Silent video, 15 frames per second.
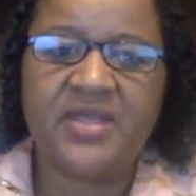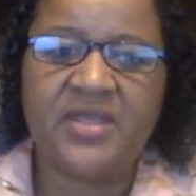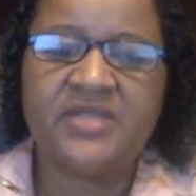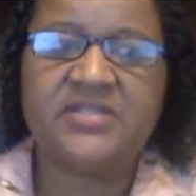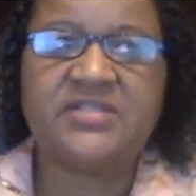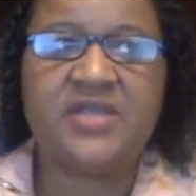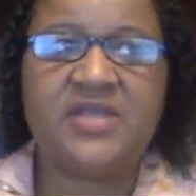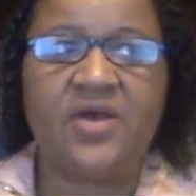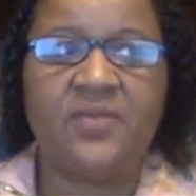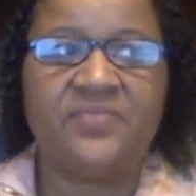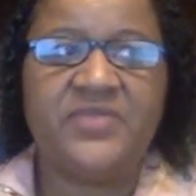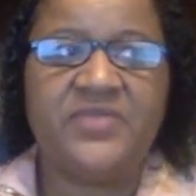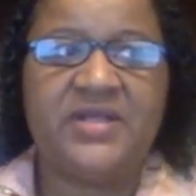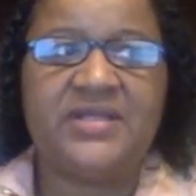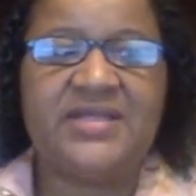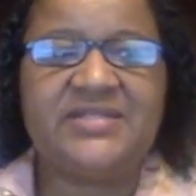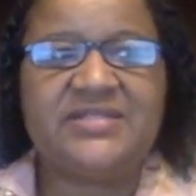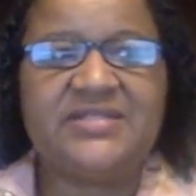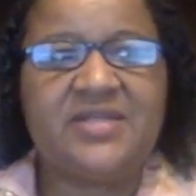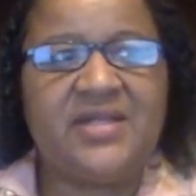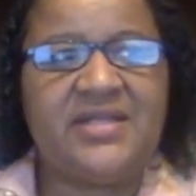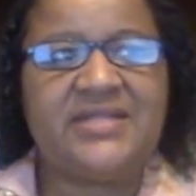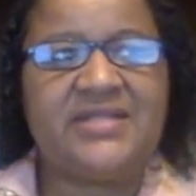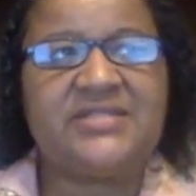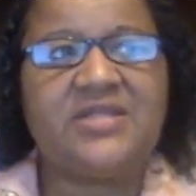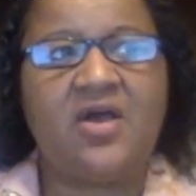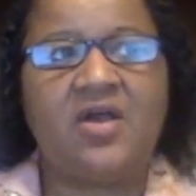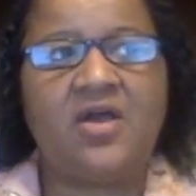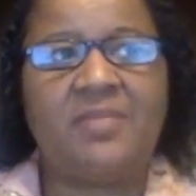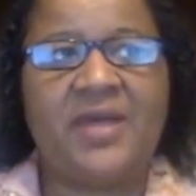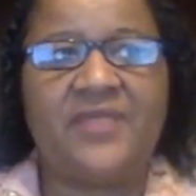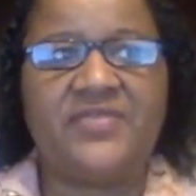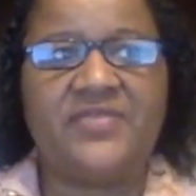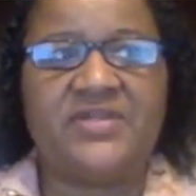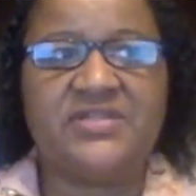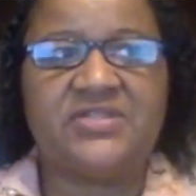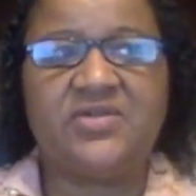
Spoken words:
So let's talk about this.